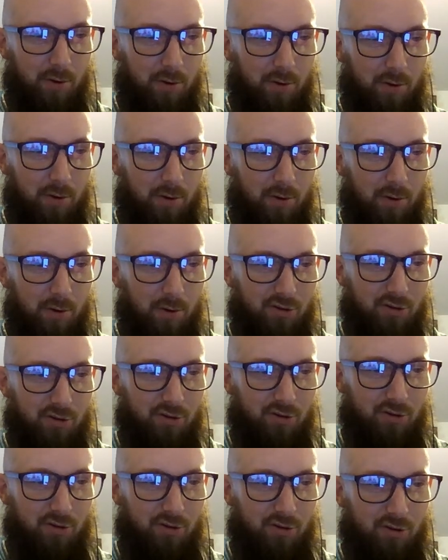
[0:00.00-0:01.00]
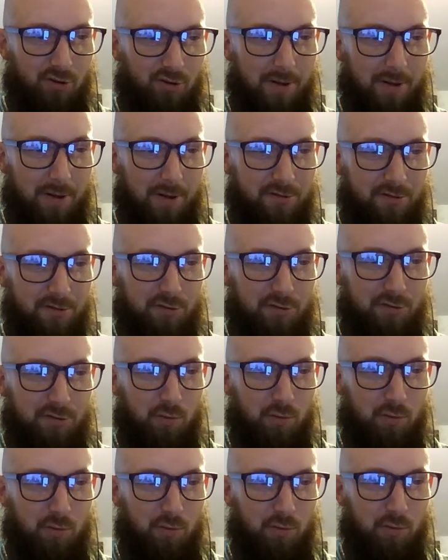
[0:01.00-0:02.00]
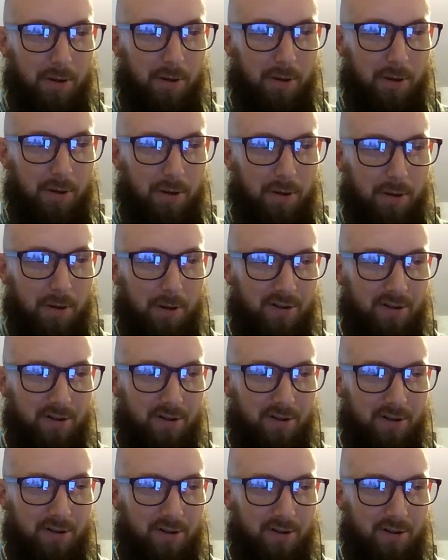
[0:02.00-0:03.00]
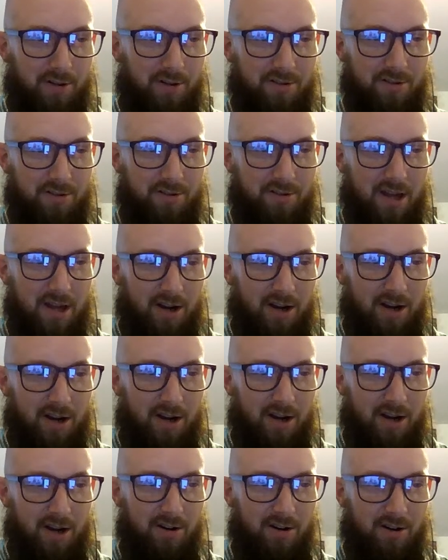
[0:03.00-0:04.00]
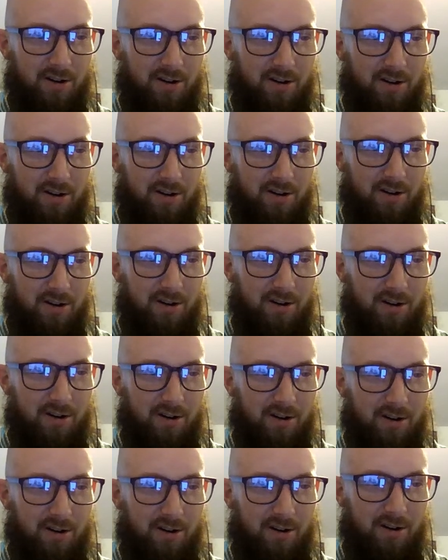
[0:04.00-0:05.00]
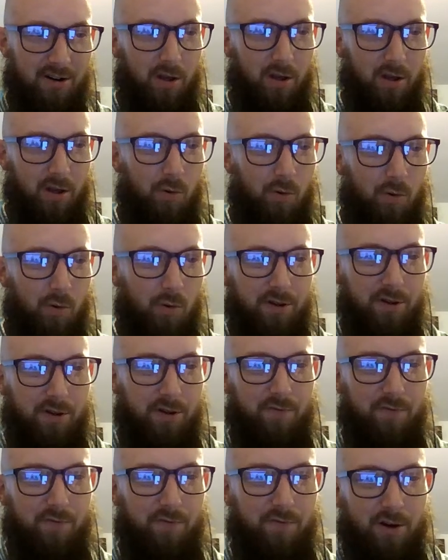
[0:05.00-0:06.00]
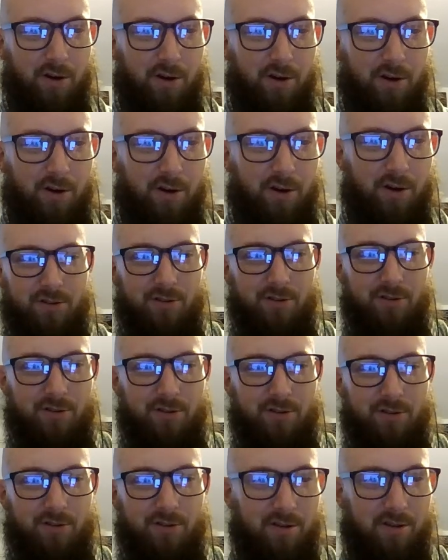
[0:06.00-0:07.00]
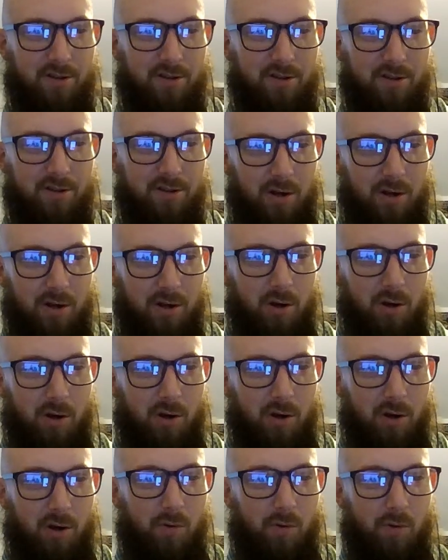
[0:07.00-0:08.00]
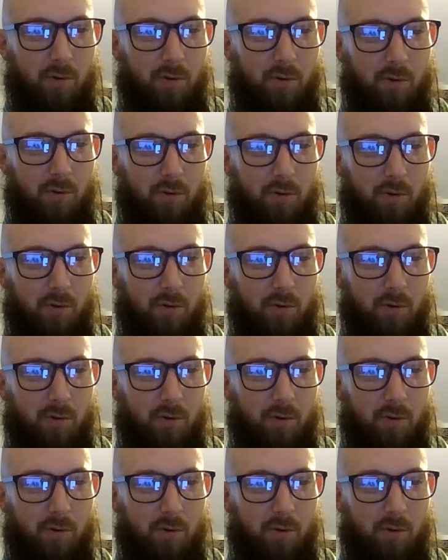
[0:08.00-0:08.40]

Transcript: as Trump implements sweeping policies and staggering cuts within federal agencies. We're all going